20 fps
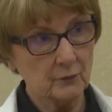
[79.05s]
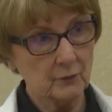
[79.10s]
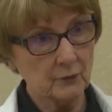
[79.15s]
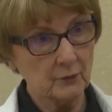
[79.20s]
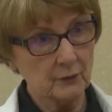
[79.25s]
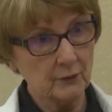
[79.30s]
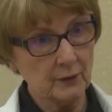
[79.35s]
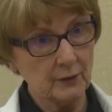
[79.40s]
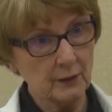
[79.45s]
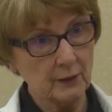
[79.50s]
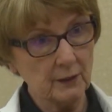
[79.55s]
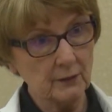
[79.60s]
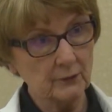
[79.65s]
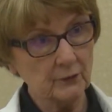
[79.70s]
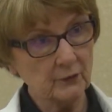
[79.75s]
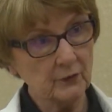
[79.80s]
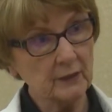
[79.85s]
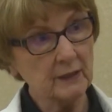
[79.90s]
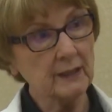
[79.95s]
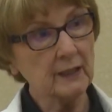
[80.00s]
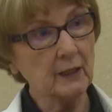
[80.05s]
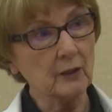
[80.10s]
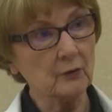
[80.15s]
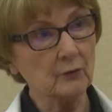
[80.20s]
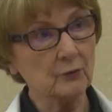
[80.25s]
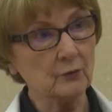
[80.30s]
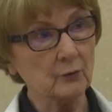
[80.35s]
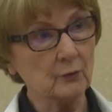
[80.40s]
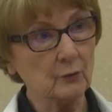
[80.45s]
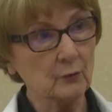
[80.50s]
the city
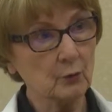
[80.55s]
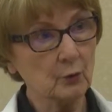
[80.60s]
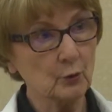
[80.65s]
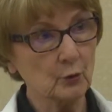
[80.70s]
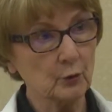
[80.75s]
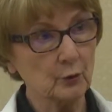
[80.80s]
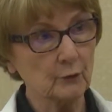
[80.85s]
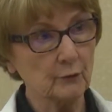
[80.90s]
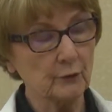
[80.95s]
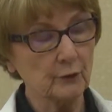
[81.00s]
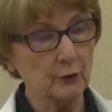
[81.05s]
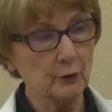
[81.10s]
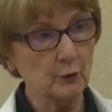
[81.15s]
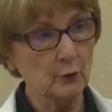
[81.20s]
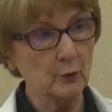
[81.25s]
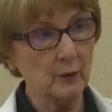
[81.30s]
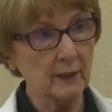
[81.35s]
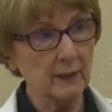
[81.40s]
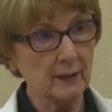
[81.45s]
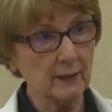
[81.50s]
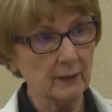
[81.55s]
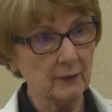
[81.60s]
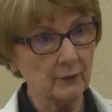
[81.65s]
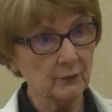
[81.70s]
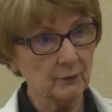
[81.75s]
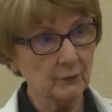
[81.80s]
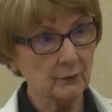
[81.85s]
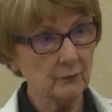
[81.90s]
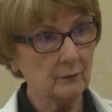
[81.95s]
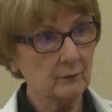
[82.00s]
council could view
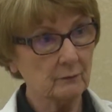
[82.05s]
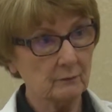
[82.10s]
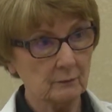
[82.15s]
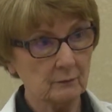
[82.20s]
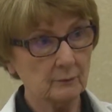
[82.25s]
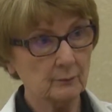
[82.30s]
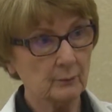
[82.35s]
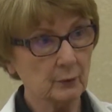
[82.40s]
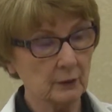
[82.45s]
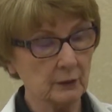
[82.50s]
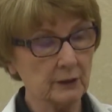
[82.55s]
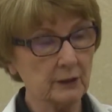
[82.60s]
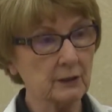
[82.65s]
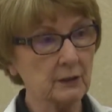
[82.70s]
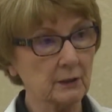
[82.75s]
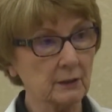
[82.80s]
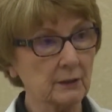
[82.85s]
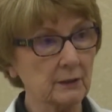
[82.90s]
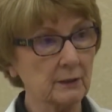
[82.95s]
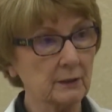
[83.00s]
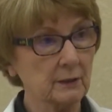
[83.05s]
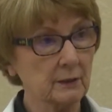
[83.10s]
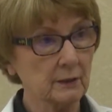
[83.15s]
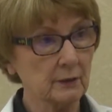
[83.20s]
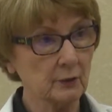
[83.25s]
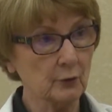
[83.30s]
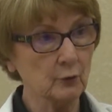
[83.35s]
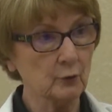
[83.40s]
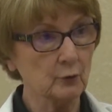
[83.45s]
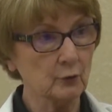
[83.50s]
as politically
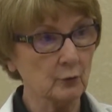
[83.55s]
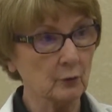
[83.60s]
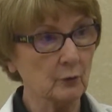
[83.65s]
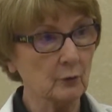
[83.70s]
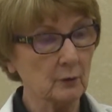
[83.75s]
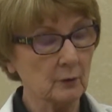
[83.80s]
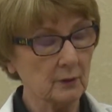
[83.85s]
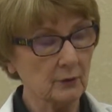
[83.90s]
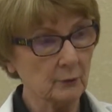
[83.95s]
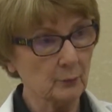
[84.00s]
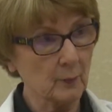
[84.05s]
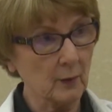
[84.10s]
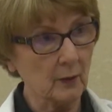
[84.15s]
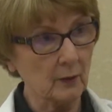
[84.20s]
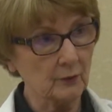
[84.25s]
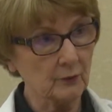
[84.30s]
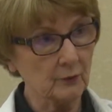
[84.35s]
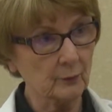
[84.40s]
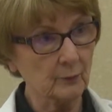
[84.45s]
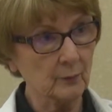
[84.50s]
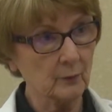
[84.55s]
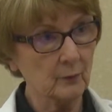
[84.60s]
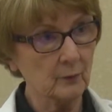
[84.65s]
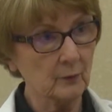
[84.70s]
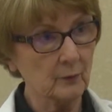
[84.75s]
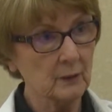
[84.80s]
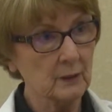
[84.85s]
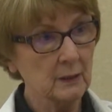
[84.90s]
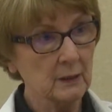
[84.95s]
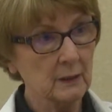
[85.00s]
neutral as possible.
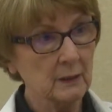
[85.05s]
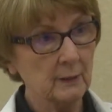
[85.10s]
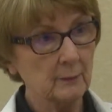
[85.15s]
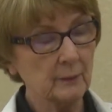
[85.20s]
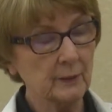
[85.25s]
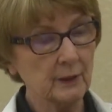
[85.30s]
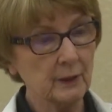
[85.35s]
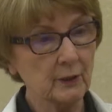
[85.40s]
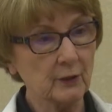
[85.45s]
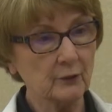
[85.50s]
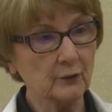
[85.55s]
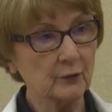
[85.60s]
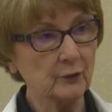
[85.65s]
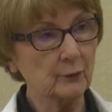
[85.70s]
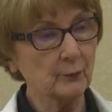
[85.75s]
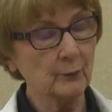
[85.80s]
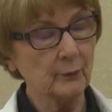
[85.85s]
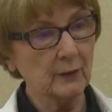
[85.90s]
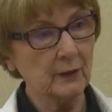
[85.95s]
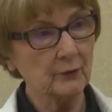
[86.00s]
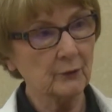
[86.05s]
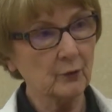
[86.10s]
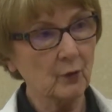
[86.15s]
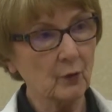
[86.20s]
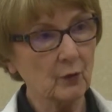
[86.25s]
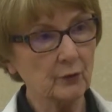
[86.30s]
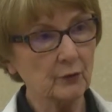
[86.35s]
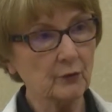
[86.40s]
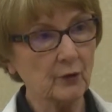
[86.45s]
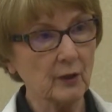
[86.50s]
Because as
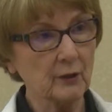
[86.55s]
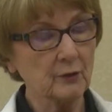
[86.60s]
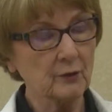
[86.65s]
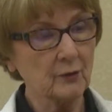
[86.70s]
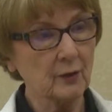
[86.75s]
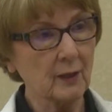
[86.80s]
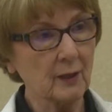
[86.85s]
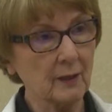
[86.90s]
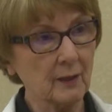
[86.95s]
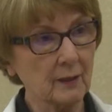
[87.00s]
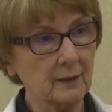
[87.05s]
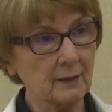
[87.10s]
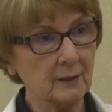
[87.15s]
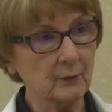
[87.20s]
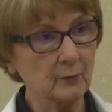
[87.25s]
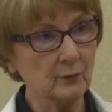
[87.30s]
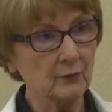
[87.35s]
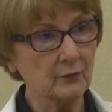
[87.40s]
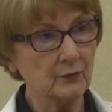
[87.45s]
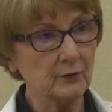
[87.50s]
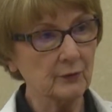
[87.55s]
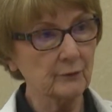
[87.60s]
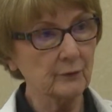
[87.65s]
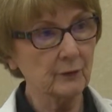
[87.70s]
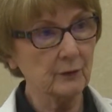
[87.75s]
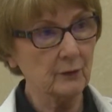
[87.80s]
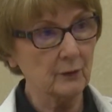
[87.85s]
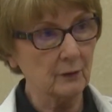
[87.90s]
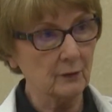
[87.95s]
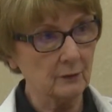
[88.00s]
hard as I tried, it was
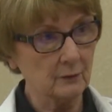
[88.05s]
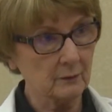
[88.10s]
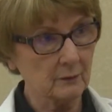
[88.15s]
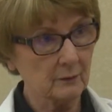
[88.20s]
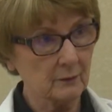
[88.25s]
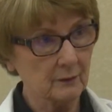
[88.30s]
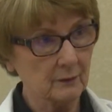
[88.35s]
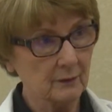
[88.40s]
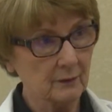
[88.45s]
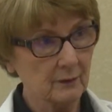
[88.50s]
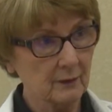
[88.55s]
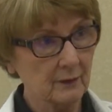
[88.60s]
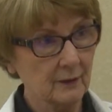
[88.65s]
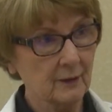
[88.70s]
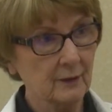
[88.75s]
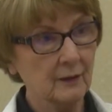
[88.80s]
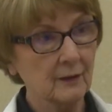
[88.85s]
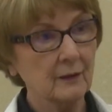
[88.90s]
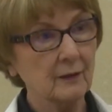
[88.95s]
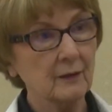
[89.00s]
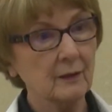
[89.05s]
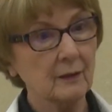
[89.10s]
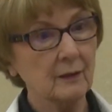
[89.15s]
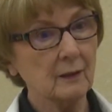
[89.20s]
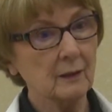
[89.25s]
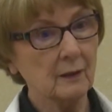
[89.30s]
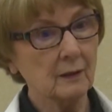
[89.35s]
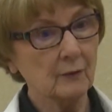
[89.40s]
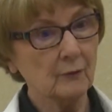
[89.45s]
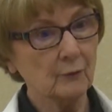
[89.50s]
difficult
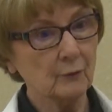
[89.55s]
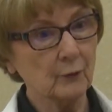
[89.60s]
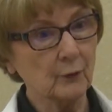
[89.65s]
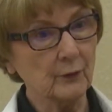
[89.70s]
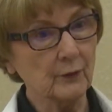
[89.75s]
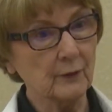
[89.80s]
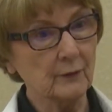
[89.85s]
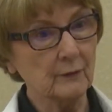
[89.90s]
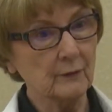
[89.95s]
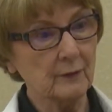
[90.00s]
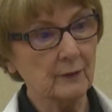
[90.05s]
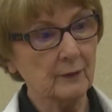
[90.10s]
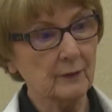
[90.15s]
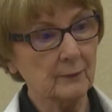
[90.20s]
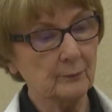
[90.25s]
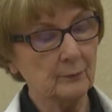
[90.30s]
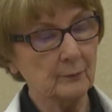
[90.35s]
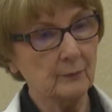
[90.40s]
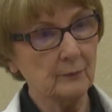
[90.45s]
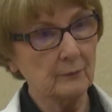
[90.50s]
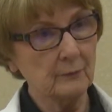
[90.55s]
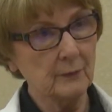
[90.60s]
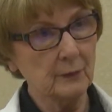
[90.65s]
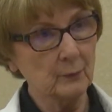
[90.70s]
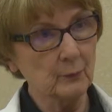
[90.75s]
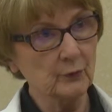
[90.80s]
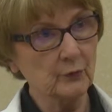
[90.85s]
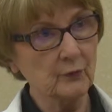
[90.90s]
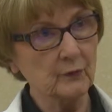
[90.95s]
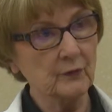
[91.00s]
for the
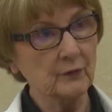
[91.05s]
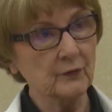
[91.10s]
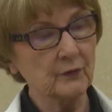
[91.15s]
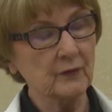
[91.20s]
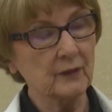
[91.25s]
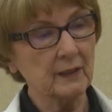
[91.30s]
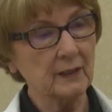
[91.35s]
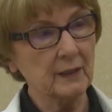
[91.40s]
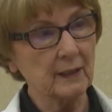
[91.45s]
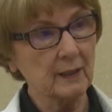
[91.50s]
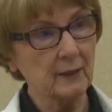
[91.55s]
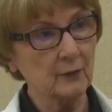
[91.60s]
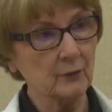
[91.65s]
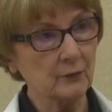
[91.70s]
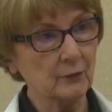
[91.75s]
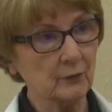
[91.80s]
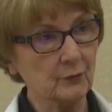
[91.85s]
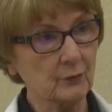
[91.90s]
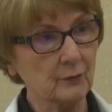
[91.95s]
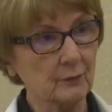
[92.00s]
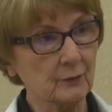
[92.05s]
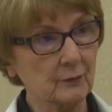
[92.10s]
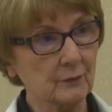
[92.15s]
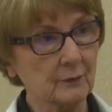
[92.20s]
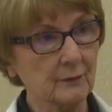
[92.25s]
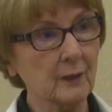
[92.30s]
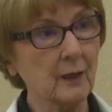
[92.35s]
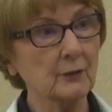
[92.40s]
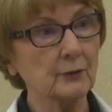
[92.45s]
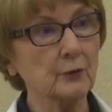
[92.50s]
members of the city council
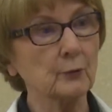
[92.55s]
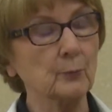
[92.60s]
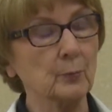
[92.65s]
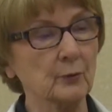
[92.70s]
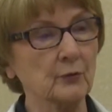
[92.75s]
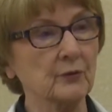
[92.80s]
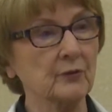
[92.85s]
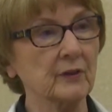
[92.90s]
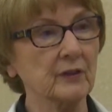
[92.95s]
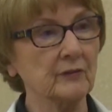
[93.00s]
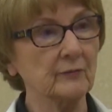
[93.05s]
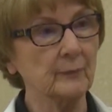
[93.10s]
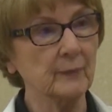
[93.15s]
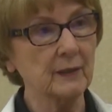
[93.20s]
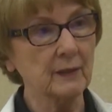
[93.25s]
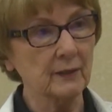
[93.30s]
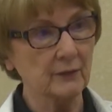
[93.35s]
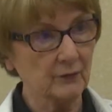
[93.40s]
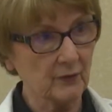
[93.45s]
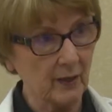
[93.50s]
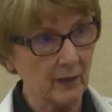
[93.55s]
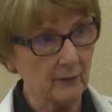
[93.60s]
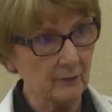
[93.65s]
not to perceive me as